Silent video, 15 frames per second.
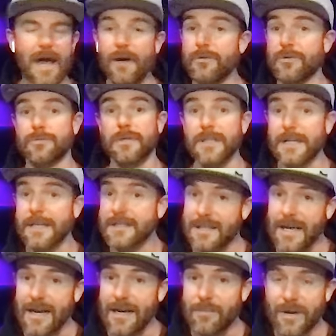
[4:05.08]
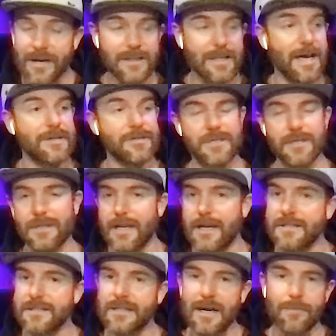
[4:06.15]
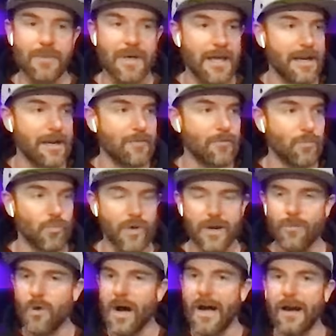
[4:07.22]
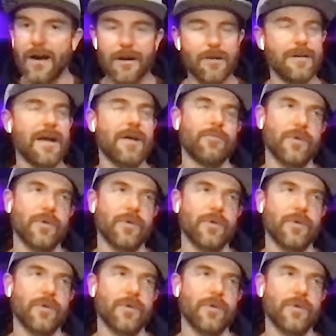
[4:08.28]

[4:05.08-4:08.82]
I was really excited about that. She let us come in and rewire or not